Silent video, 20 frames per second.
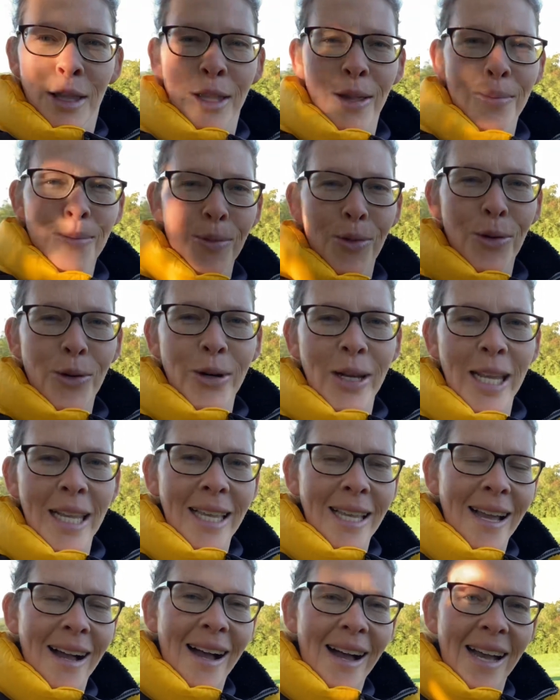Good morning,
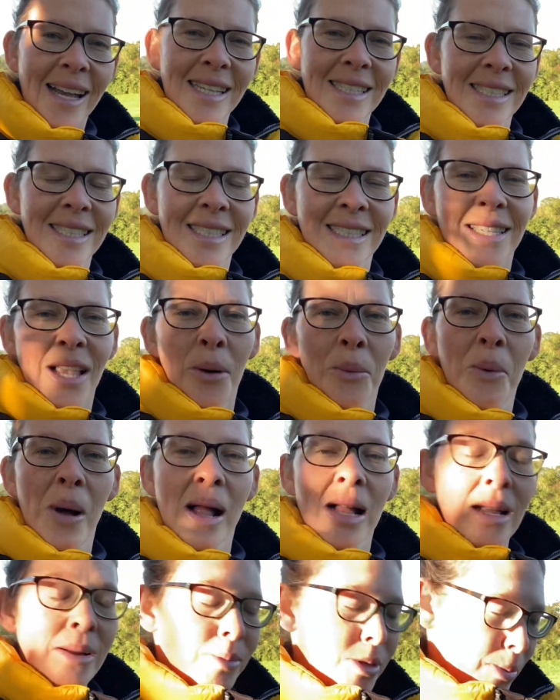guys.
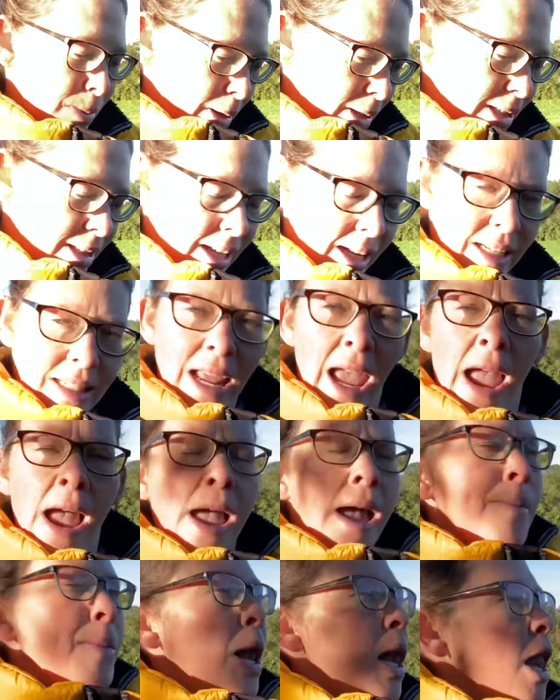Welcome to my Sunday.
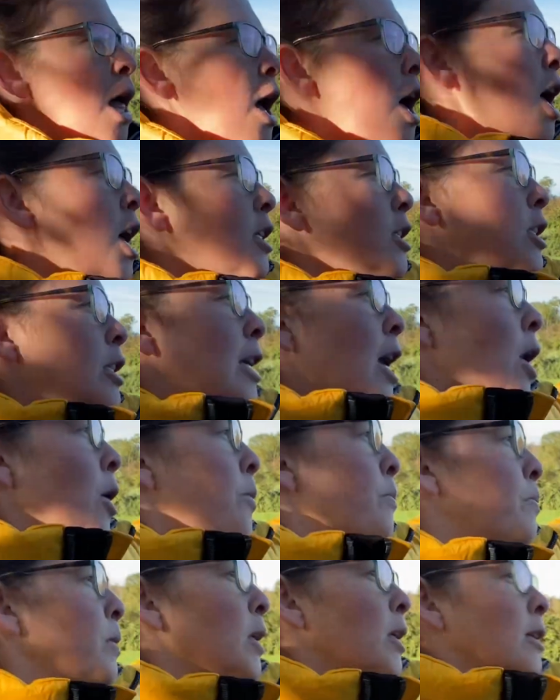I am a large yellow
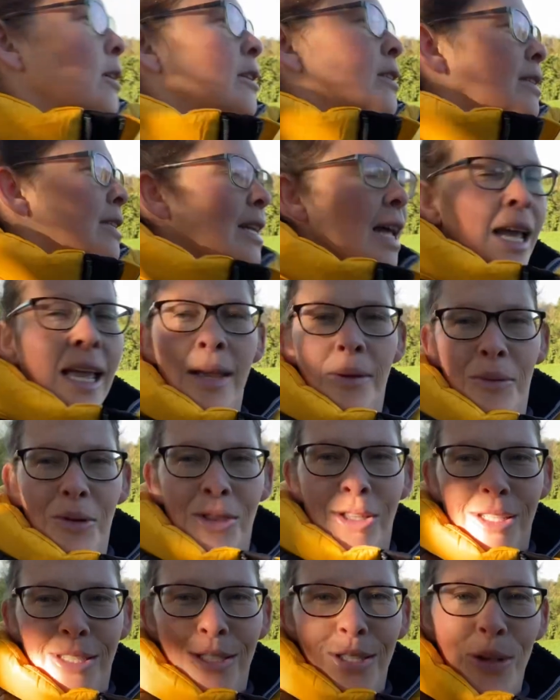beacon today with
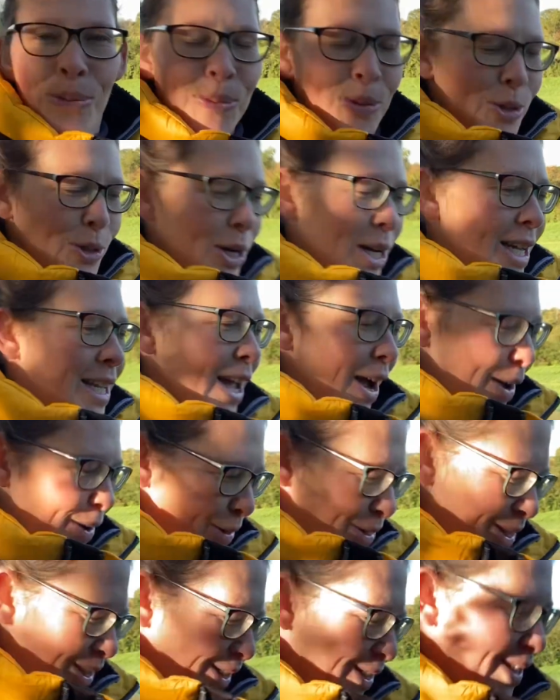this super dry
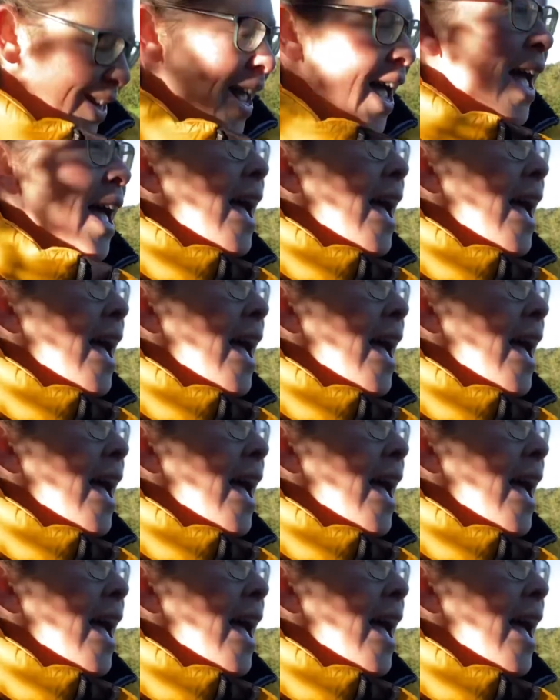coat on.